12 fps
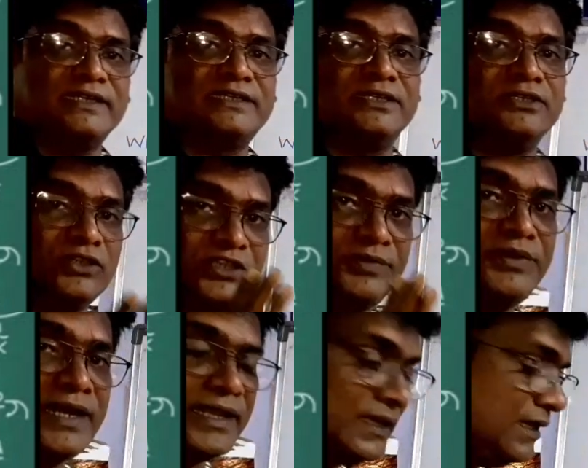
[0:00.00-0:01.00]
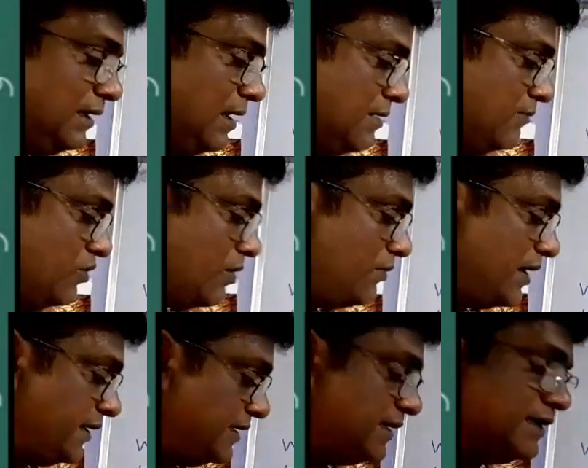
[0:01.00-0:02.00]
it, the given angle, from
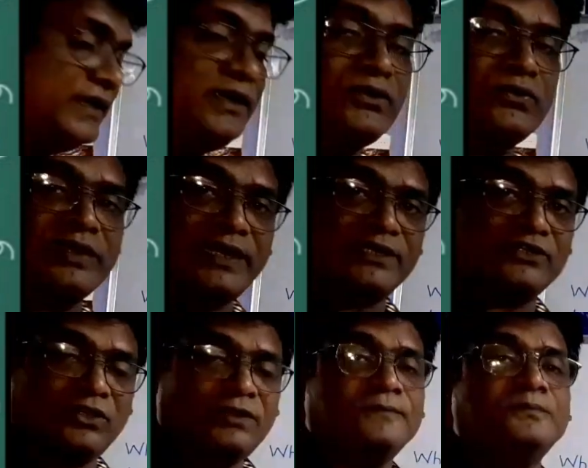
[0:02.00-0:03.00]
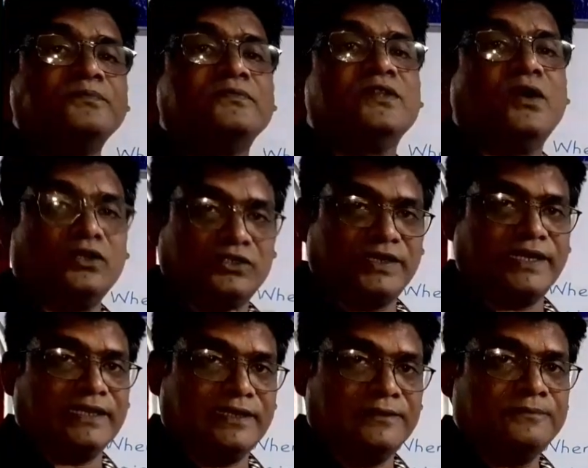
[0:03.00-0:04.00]
90 degree to get the other
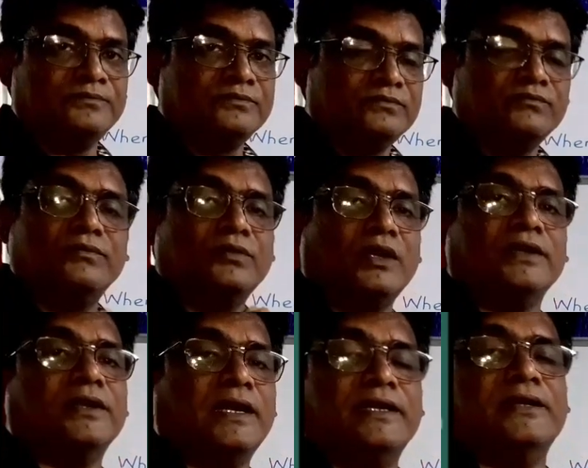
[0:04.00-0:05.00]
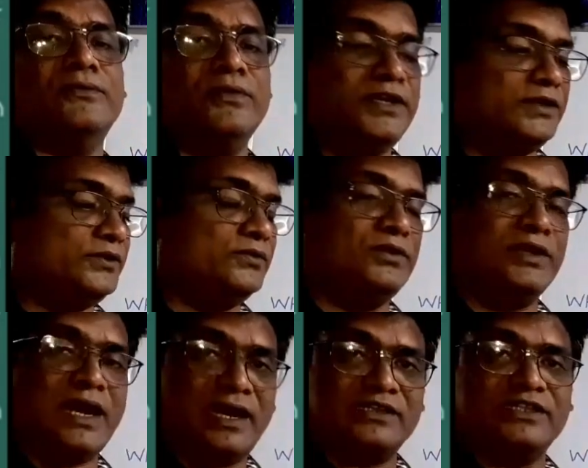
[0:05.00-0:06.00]
angle. And when you
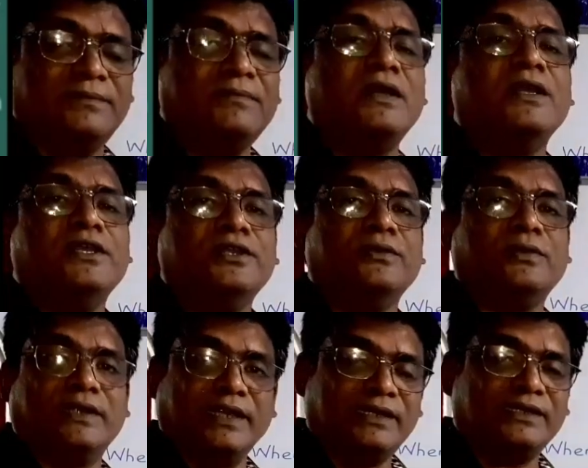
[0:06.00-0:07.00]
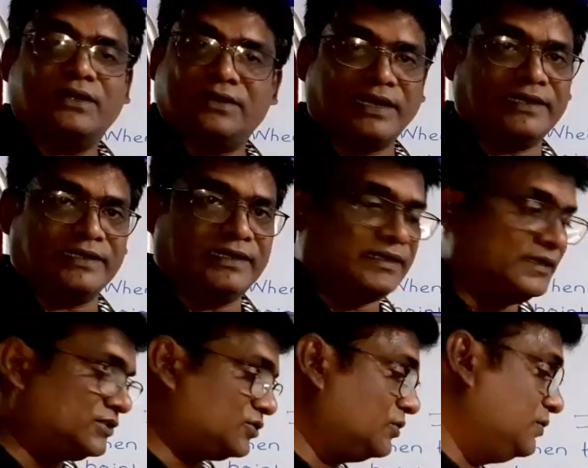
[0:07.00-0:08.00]
will add them, you will get 90
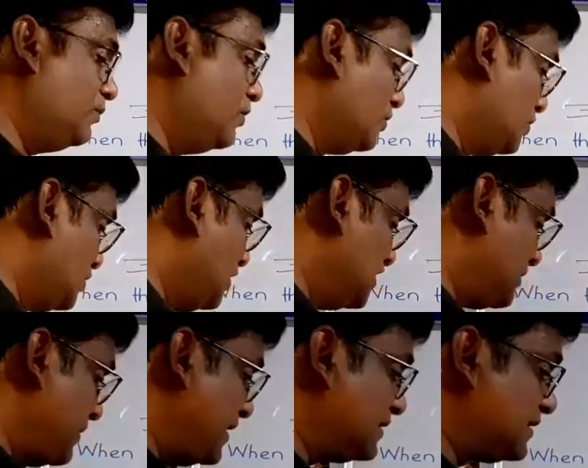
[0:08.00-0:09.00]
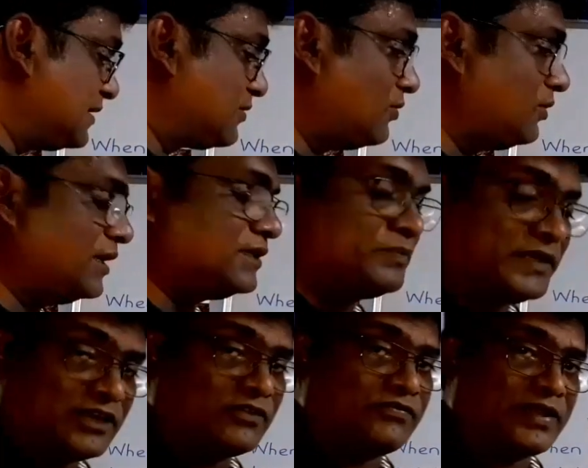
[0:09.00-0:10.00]
degrees. So both these pairs are called as,
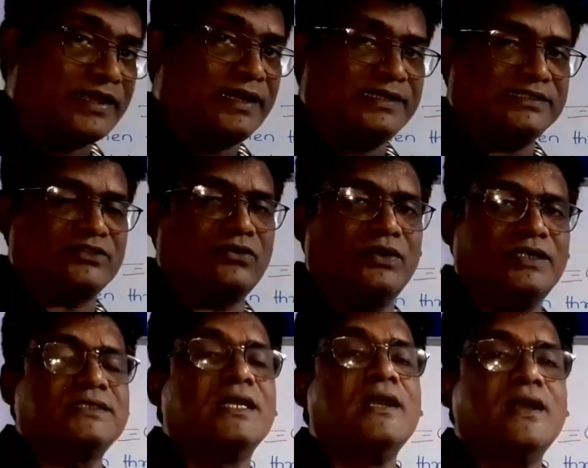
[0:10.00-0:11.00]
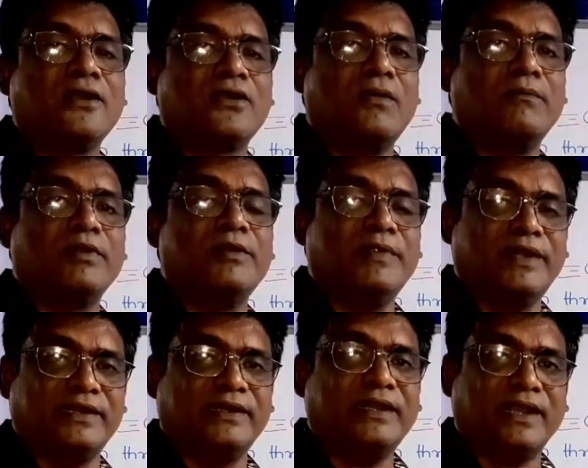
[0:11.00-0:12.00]
pair of angle is called as
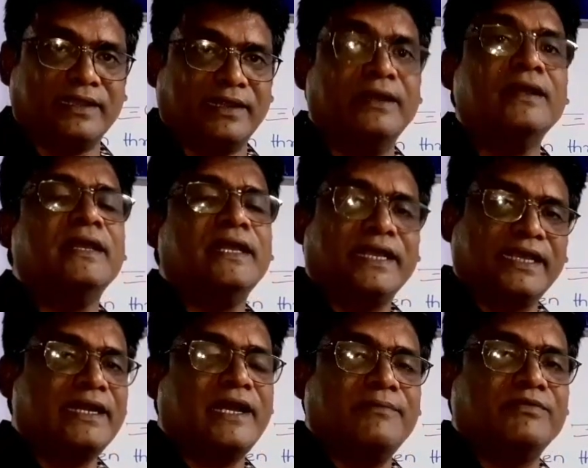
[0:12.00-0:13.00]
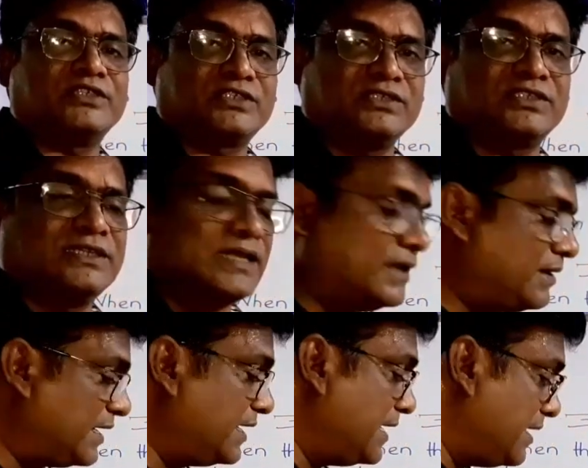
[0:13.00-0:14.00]
complementary angle. Again I am discussing,
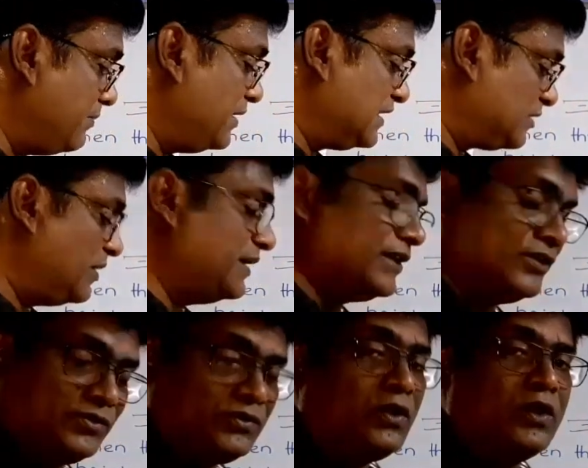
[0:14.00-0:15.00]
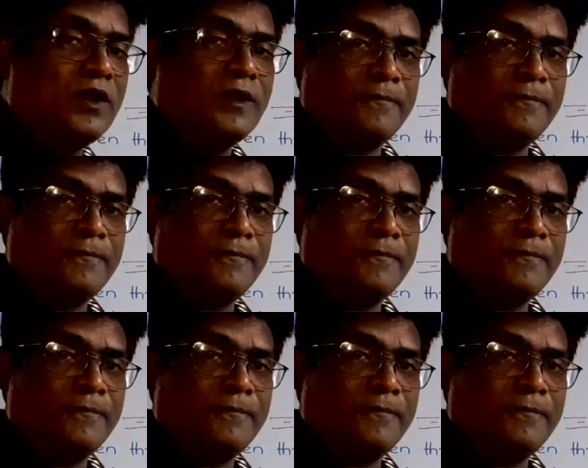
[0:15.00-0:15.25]
again I am explaining you